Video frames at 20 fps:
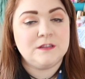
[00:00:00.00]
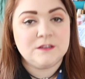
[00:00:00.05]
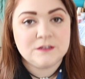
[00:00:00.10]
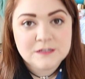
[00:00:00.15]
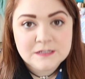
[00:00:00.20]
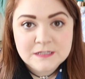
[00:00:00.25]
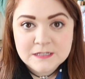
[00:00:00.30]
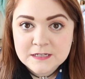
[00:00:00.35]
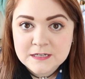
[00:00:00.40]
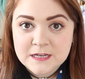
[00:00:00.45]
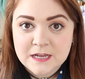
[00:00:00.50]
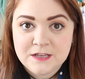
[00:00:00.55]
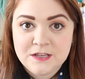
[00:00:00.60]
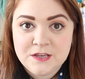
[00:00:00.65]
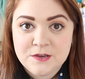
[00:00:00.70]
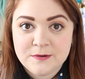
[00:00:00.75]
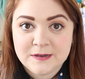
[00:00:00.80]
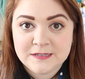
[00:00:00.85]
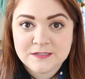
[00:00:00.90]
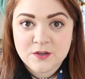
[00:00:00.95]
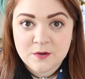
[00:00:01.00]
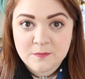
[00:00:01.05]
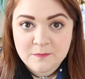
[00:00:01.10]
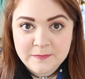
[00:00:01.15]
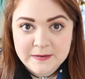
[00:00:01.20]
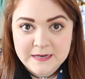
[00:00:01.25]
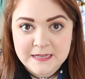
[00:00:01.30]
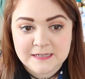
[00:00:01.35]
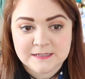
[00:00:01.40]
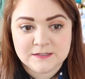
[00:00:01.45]
London and US
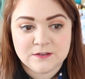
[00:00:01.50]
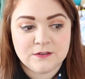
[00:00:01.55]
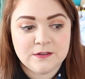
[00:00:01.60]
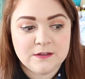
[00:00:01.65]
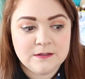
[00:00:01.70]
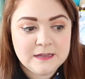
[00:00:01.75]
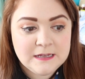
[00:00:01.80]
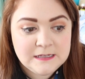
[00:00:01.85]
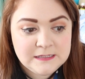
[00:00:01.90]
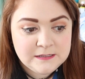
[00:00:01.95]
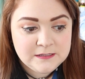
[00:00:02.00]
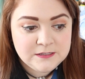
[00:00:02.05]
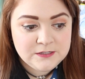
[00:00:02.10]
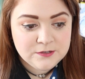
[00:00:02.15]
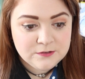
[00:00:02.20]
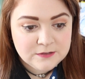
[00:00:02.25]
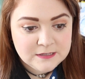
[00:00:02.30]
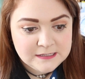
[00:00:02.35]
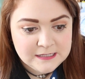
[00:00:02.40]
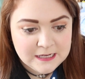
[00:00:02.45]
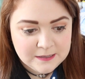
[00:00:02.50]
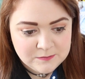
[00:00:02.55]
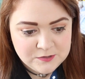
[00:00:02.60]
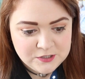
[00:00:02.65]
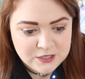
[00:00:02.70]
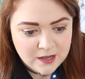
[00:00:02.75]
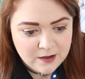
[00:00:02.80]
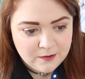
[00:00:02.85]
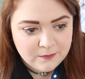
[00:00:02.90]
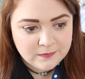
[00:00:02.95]
companies, although they do the same
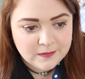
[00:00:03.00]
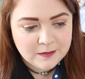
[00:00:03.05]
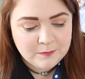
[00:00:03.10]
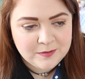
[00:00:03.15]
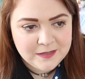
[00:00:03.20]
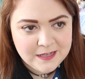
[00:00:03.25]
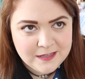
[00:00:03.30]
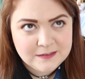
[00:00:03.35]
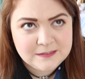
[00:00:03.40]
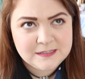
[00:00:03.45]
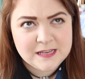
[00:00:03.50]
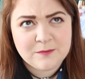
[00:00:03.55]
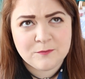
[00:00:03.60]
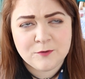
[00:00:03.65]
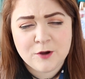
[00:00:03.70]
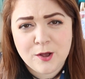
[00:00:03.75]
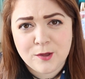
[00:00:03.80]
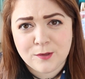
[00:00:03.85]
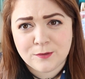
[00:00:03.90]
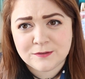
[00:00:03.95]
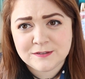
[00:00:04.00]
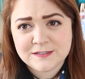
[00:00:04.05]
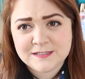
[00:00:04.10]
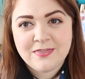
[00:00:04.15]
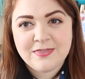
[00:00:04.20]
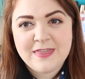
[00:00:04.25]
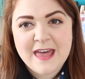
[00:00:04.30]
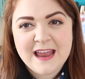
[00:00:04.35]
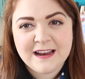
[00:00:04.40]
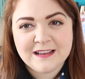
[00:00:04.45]
show and they play the same roles,
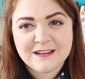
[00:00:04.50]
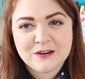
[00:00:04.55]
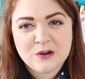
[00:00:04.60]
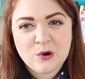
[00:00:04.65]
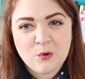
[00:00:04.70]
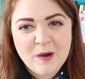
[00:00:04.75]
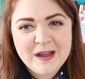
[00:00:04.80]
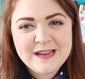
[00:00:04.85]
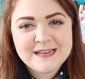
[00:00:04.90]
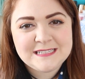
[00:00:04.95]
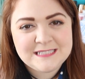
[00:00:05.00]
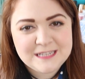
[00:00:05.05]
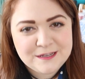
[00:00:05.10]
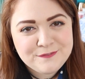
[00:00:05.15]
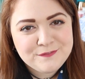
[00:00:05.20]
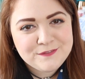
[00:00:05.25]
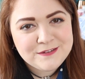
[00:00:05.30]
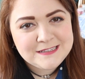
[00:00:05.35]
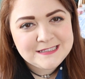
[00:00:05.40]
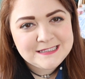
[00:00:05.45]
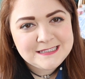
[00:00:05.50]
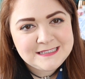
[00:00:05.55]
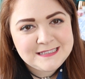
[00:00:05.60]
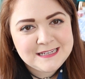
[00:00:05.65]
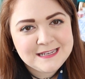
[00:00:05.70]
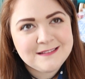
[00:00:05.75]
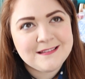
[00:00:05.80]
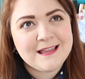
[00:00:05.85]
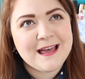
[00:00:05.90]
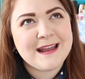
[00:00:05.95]
they're quite different
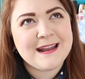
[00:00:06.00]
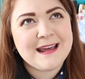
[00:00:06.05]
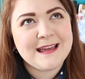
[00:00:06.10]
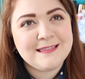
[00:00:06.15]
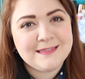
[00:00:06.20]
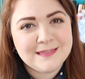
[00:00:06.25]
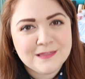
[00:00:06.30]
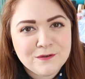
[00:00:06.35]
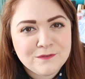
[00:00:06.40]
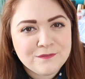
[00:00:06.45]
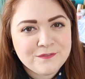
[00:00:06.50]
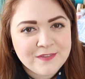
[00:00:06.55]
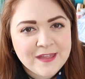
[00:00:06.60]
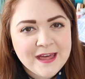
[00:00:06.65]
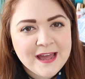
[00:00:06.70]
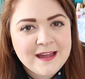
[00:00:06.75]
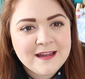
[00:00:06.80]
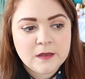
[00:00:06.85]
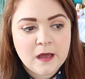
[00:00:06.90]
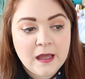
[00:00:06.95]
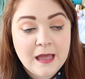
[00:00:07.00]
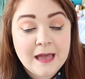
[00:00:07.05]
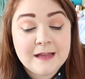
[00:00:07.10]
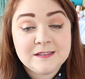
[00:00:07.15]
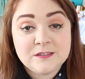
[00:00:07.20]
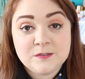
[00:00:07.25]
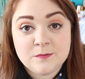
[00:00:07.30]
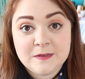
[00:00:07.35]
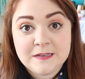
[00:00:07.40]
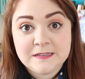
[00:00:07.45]
still and I love that. I
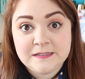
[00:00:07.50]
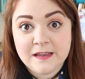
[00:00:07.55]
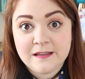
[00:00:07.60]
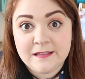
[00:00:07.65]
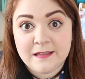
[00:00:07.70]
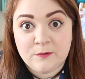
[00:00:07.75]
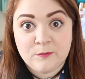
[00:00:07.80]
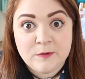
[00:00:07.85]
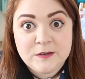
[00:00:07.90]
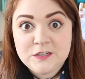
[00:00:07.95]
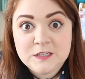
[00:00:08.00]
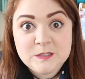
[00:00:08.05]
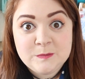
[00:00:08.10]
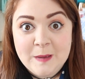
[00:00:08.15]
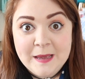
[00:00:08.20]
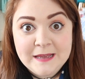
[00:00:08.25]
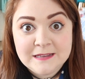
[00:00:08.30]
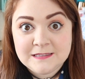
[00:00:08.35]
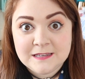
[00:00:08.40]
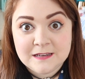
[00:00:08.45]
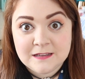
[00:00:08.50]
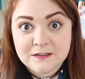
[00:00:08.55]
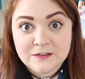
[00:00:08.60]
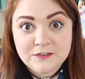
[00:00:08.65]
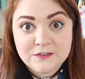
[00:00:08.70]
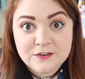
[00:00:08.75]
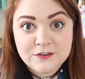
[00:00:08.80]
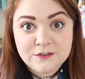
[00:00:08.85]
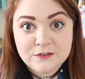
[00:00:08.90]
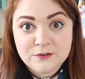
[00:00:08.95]
had somebody say like, which is better,
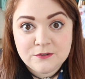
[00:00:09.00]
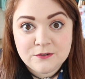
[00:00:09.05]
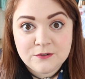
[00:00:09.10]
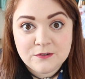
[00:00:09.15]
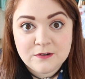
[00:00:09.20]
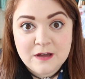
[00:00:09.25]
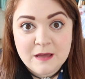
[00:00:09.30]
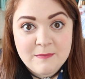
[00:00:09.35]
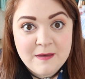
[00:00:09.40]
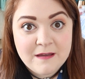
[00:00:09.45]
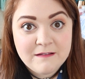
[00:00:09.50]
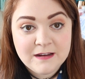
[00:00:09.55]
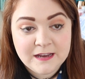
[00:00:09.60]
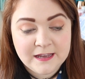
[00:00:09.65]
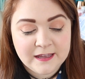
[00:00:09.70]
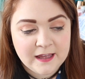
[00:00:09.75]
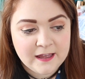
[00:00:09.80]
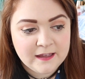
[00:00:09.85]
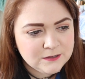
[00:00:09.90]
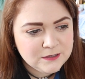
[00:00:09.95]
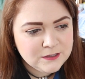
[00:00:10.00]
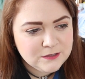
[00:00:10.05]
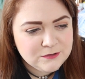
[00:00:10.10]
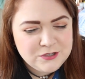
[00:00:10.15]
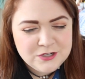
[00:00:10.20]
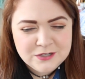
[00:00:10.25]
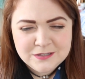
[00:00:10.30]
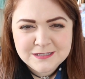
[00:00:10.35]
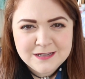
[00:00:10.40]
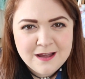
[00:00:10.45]
London or America? You
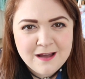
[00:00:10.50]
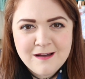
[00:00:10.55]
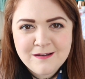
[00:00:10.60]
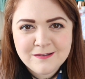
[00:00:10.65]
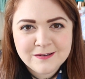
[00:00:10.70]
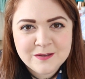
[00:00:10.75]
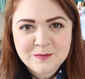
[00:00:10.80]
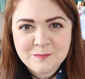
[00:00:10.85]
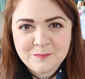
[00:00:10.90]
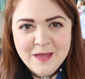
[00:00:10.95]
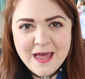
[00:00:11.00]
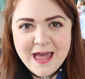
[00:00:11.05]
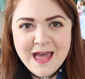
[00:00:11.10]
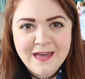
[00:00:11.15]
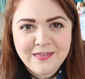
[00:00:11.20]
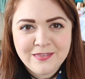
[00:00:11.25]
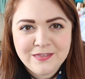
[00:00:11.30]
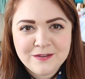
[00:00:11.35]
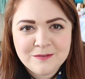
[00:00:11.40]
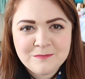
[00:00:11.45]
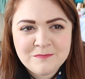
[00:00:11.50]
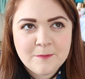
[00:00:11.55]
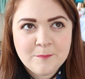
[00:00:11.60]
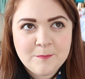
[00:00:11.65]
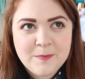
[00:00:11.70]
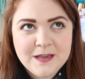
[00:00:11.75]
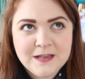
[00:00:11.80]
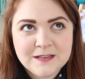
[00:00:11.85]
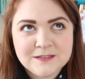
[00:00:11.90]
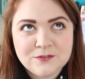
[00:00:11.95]
just can't compare them
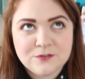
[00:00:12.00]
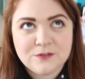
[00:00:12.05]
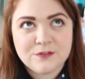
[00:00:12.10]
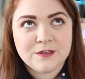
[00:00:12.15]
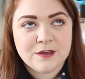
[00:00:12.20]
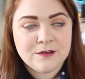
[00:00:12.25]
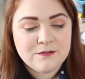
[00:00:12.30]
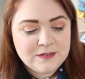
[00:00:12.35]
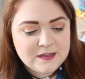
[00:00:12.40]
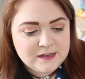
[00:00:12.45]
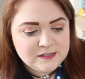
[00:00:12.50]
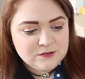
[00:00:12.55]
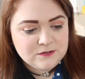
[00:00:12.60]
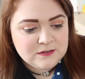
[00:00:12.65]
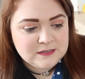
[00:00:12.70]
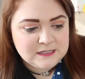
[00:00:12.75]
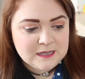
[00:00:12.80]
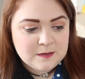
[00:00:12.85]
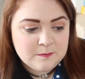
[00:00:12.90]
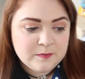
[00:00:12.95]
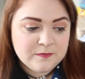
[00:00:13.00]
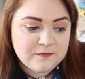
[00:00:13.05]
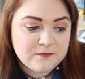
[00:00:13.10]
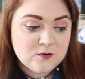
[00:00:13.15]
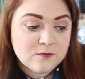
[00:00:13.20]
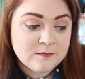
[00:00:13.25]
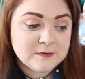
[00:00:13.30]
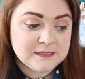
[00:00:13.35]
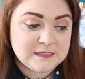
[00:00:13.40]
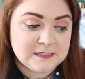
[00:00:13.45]
because although they do the same
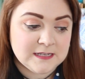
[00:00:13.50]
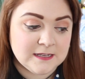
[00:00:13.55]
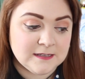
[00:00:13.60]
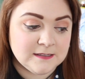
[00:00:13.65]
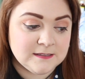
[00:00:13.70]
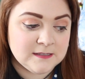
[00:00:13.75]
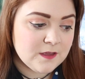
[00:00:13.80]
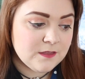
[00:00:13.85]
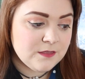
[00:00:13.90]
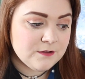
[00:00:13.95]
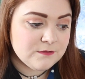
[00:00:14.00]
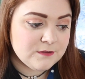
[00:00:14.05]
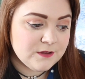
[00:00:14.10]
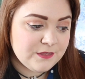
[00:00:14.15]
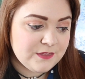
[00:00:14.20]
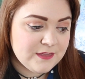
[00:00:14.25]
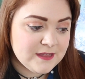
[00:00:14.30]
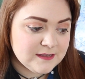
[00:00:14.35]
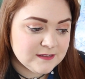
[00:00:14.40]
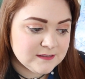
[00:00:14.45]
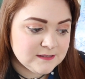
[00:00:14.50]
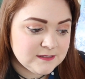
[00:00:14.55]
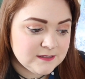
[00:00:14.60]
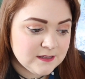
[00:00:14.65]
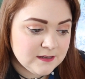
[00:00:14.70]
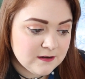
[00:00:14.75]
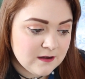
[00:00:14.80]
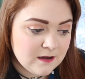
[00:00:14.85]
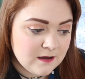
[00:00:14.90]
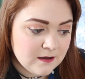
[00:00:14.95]
performances, there are things
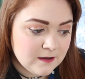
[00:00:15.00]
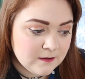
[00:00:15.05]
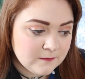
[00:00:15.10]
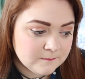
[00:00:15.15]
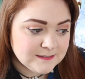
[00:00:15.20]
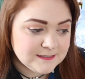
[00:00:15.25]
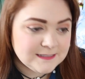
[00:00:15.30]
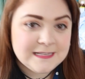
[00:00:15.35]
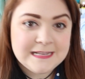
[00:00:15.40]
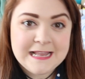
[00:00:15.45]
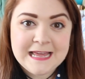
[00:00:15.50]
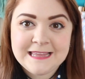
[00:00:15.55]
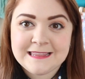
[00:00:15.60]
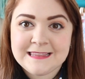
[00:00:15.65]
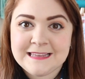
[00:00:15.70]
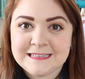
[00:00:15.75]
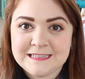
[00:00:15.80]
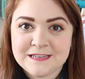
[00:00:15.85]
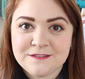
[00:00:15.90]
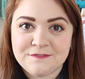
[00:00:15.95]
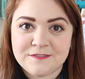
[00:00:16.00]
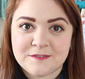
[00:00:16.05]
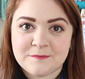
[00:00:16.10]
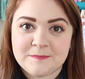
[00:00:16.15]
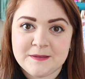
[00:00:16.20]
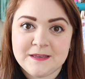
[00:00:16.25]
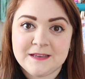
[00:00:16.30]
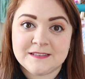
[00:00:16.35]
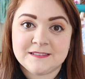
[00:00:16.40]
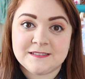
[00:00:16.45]
that are slightly different
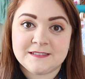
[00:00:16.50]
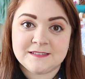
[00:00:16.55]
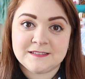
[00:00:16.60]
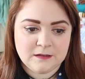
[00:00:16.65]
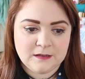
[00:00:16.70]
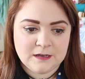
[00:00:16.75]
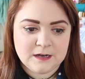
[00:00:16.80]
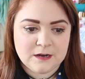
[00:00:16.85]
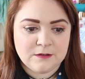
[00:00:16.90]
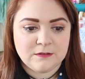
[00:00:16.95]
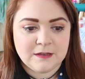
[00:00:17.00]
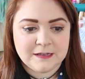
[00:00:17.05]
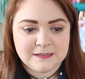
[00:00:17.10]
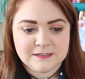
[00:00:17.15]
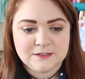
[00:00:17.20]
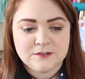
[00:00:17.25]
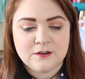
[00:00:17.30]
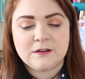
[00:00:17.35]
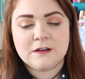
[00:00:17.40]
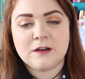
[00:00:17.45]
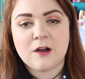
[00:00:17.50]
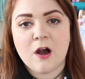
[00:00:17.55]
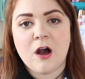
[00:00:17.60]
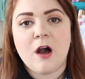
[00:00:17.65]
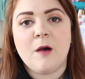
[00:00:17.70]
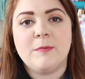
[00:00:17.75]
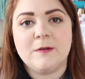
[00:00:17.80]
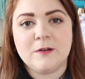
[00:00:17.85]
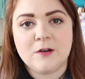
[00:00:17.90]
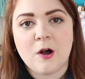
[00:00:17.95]
because, you know, it's not a
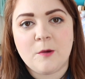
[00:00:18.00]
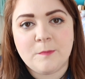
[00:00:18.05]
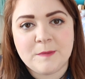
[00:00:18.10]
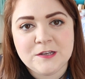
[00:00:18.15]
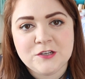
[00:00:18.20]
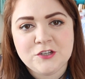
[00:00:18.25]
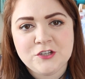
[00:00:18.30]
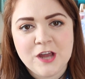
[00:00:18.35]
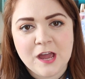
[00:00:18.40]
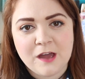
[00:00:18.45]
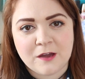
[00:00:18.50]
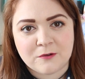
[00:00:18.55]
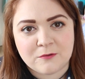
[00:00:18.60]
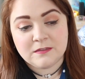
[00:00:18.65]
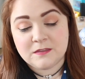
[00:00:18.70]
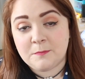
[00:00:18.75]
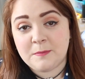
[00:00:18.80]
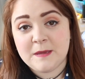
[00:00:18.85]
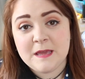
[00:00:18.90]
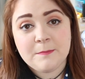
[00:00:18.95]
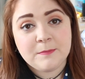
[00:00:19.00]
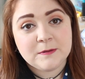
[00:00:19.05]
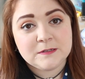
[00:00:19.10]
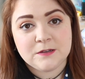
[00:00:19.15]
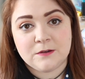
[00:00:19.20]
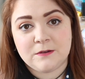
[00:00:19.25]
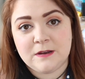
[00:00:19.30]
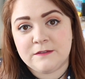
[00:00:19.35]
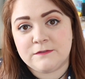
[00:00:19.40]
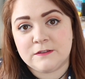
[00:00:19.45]
carbon copy show. The people
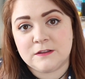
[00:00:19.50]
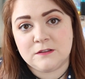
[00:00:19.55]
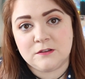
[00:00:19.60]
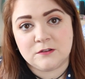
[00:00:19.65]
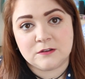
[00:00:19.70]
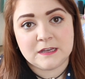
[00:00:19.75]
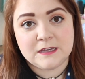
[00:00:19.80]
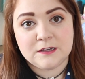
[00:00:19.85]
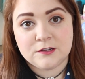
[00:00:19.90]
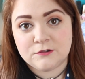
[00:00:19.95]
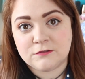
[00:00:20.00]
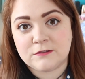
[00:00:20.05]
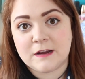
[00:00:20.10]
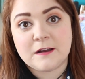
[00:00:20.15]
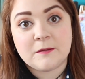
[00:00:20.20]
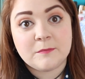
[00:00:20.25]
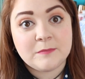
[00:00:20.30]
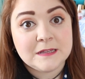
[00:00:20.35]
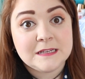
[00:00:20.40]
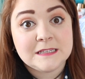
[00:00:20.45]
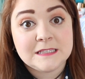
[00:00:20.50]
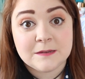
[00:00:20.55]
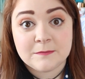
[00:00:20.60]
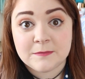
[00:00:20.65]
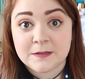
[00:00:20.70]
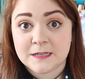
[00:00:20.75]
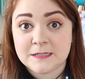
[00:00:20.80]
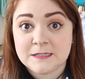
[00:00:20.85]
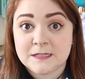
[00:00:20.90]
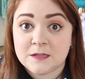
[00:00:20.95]
don't even look incredibly
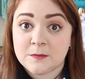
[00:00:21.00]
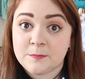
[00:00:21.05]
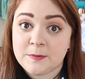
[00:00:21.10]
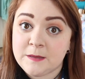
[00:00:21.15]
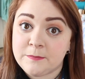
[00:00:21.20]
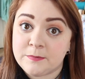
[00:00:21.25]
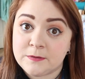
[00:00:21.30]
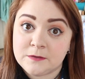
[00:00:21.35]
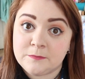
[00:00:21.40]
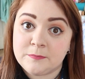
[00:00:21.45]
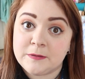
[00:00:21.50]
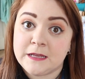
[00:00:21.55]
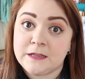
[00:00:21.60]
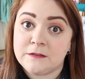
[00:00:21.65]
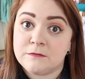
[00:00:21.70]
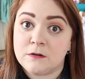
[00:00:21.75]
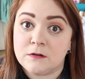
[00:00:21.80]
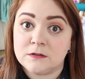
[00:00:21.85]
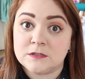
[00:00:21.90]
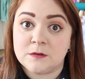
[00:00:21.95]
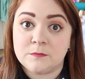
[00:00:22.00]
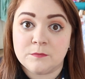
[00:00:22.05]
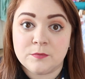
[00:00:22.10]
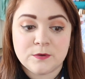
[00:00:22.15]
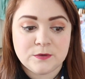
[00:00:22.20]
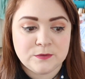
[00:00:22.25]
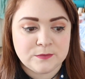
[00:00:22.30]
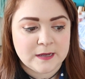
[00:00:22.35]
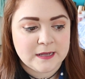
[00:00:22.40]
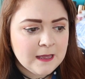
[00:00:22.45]
similar to the people who play the roles on
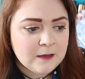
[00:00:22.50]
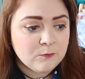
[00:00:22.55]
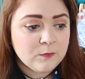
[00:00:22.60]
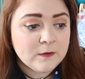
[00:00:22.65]
Broadway.